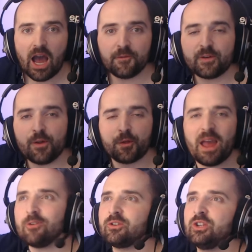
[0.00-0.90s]
After
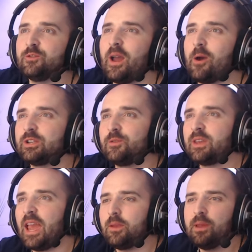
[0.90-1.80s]
thousands of hours of
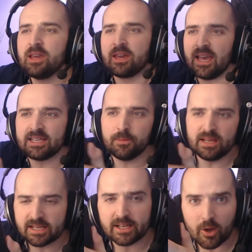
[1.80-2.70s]
gaming and getting me
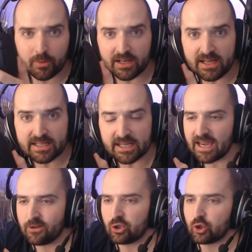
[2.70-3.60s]
to global elite in
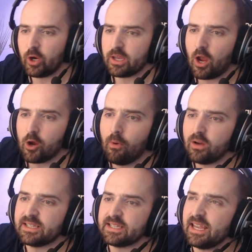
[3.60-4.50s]
Counter Strike Go,
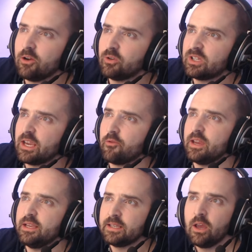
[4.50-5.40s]
my
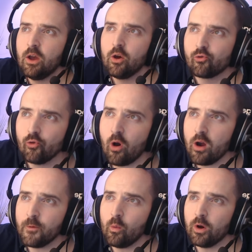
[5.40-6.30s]
SteelSeries
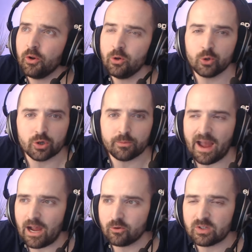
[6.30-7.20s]
Rival 100
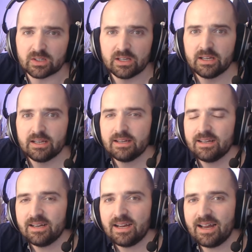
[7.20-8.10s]
mouse
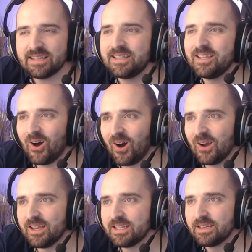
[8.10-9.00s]
has
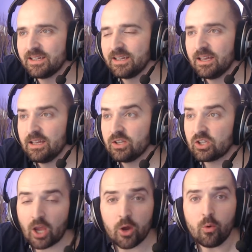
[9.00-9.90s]
died.
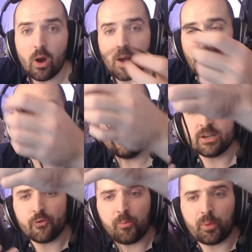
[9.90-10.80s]
So I'm having
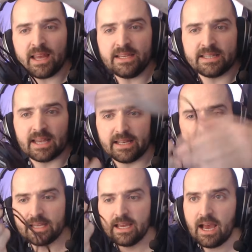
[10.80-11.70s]
to replace
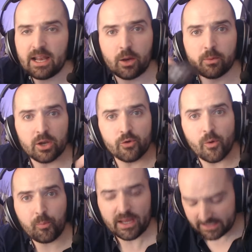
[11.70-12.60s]
it, and I'm going to
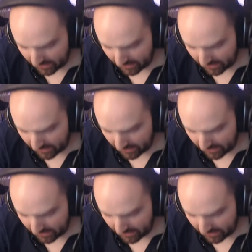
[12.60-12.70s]
replace